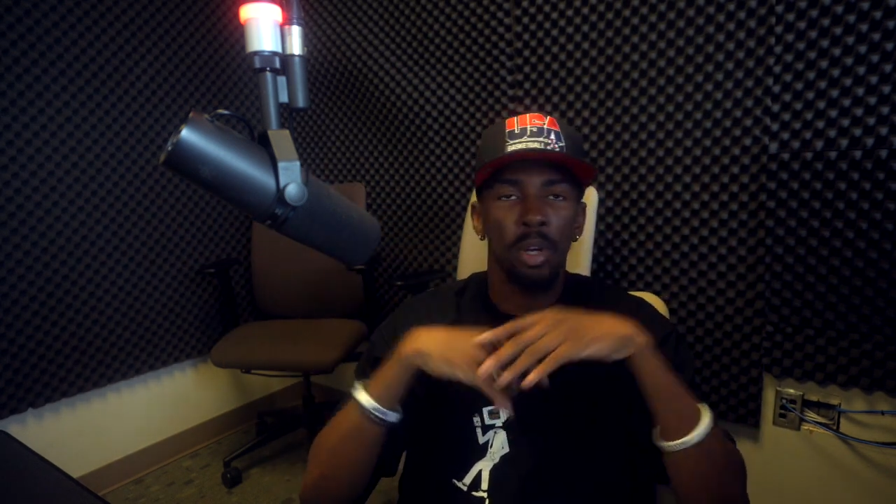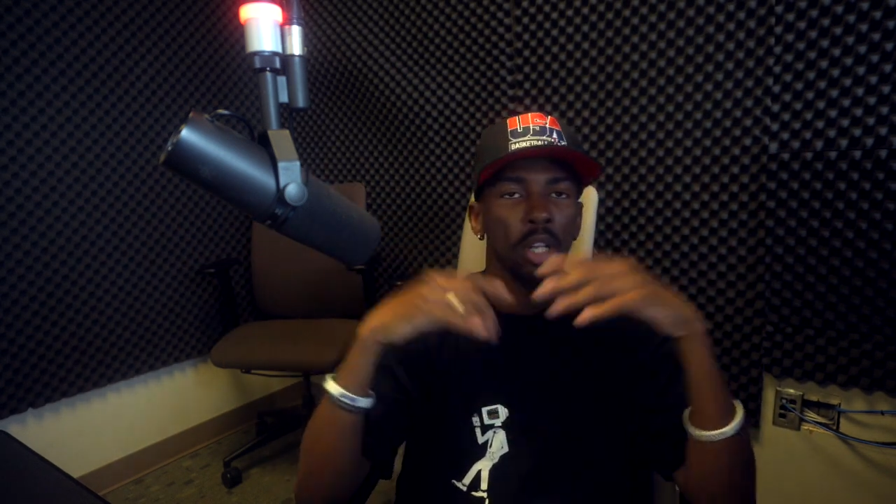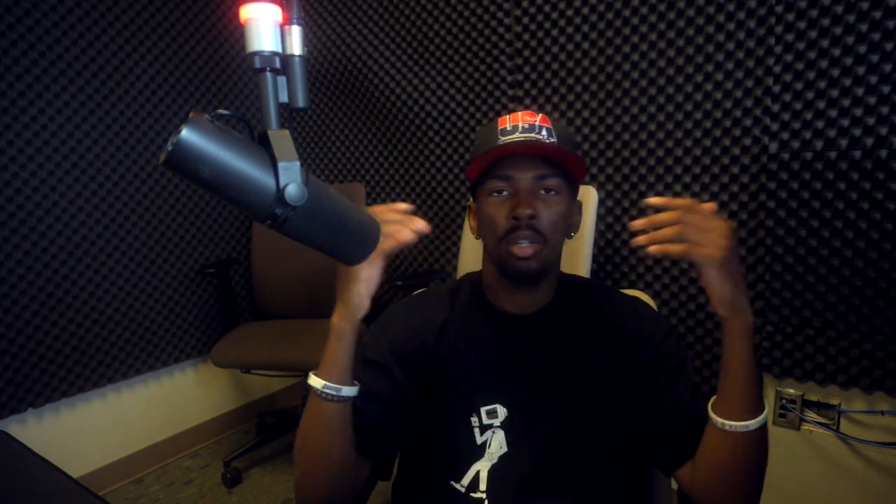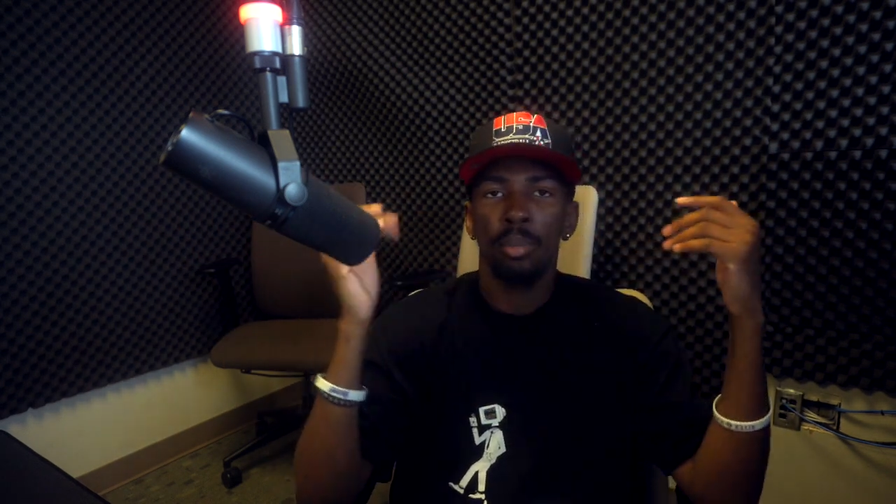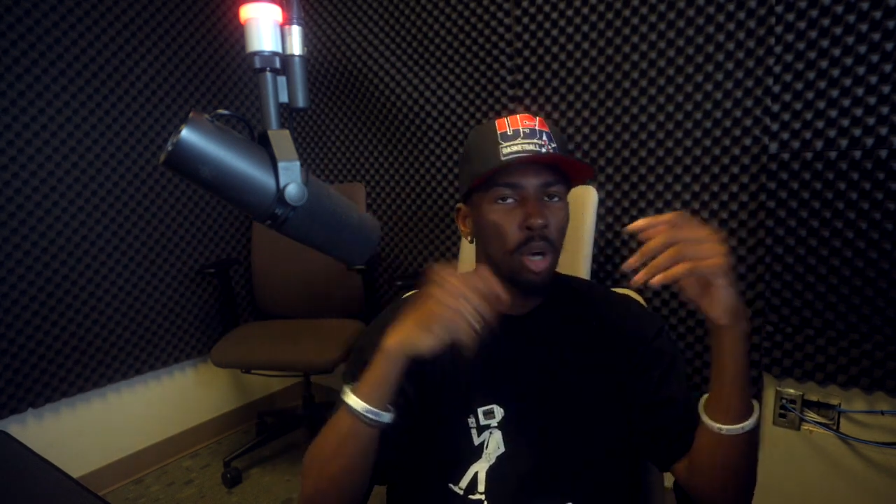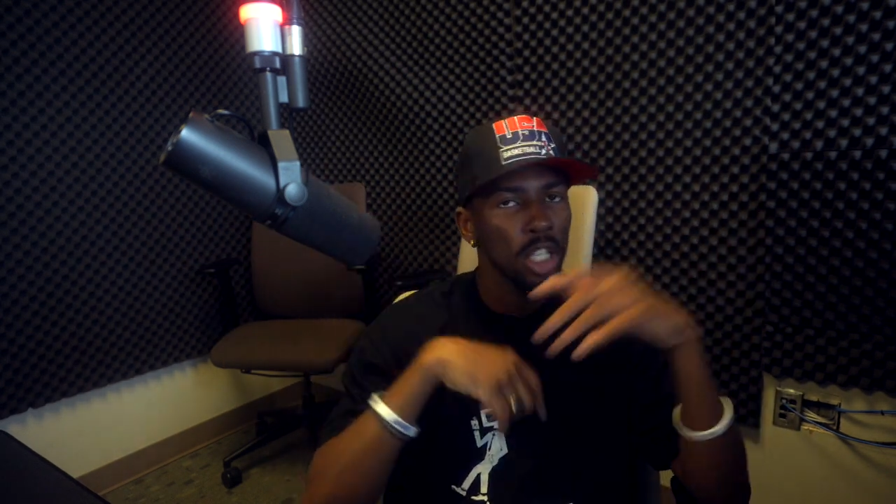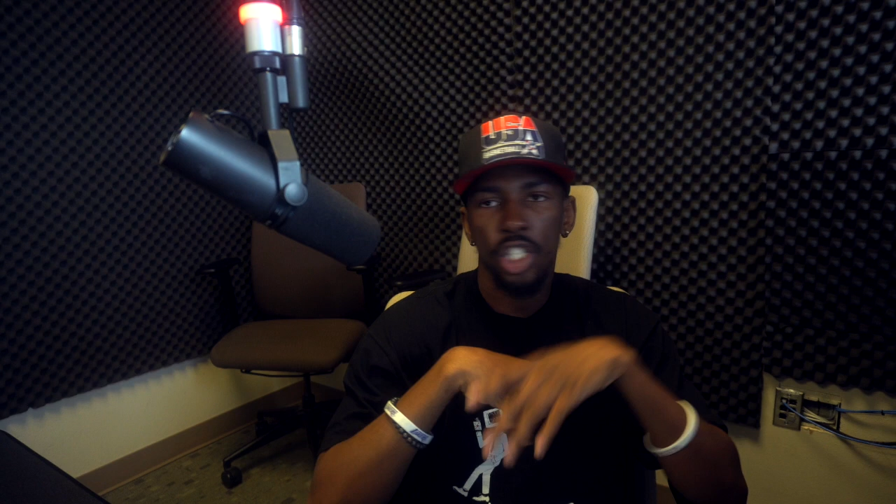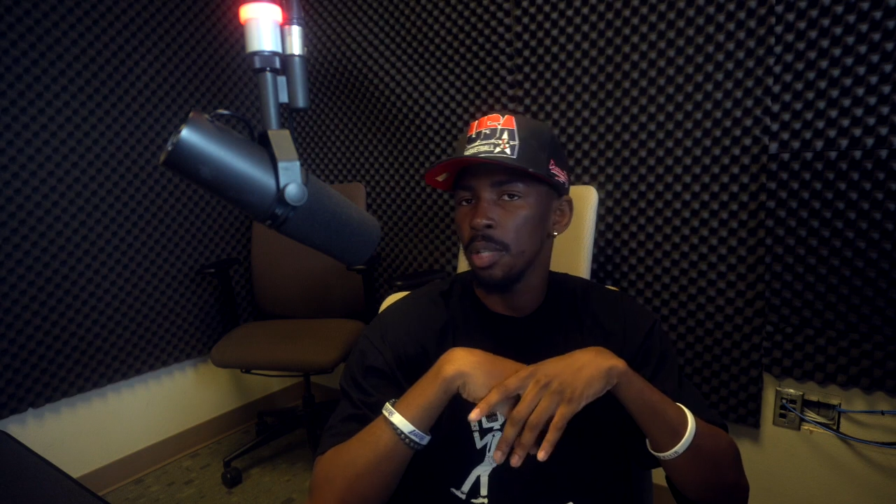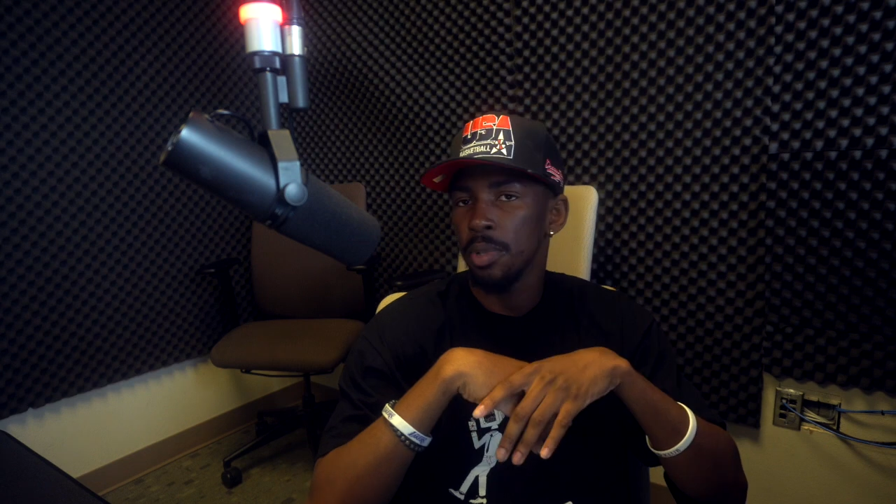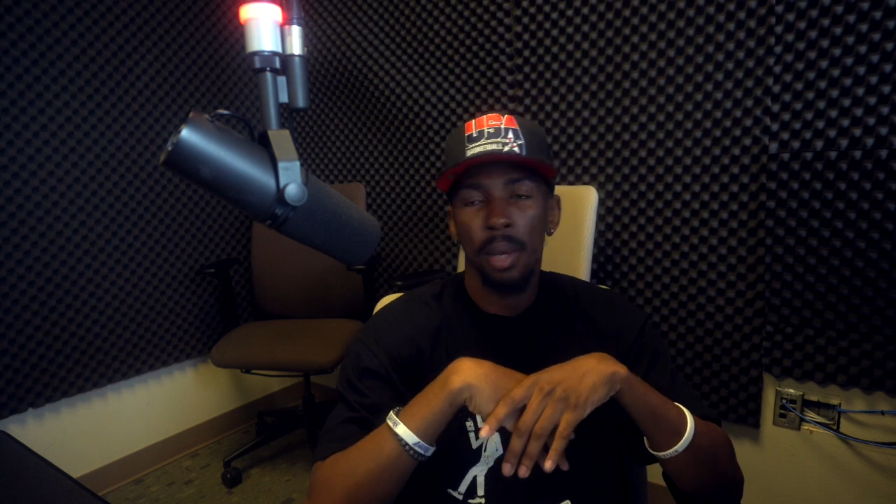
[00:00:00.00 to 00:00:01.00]
another LeBron
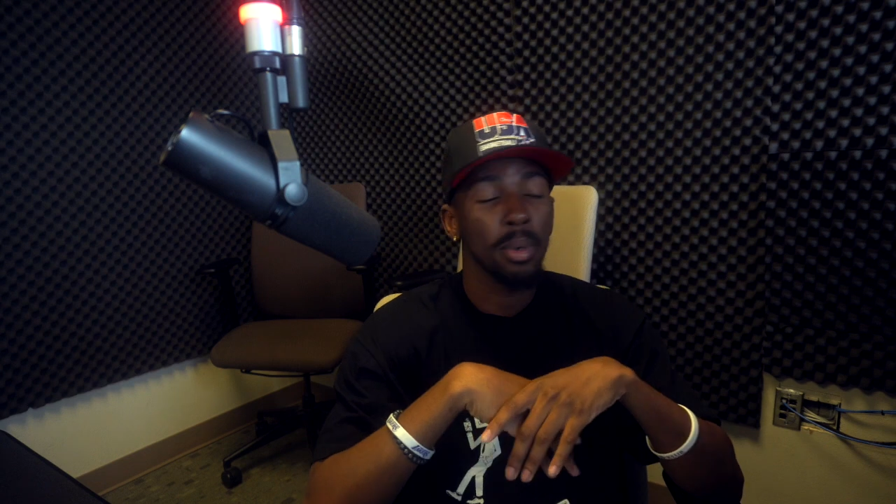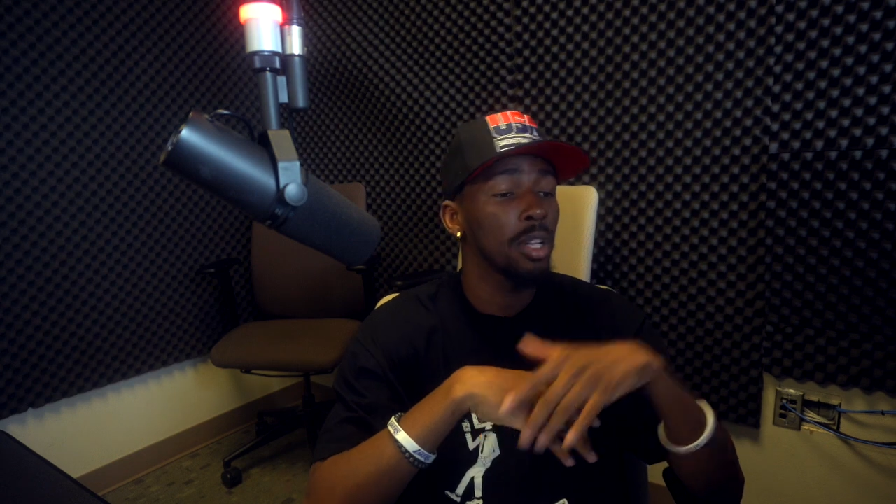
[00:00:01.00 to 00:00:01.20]
James game,